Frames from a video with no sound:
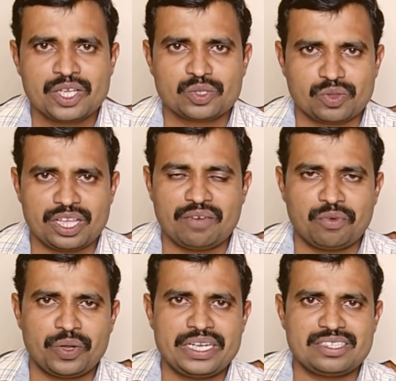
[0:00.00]
So
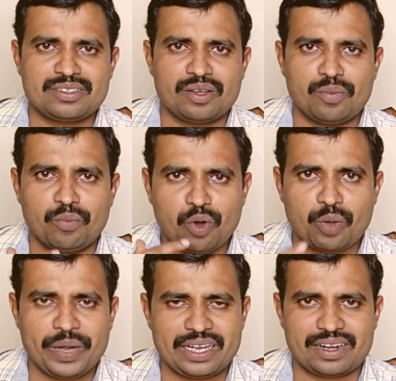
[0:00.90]
therefore it is
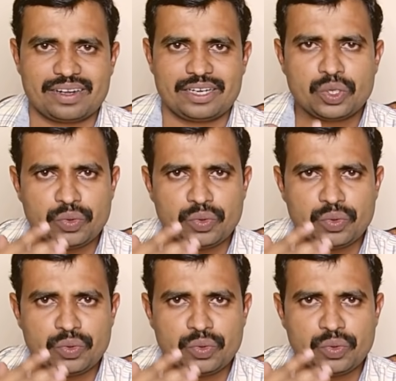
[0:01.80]
more better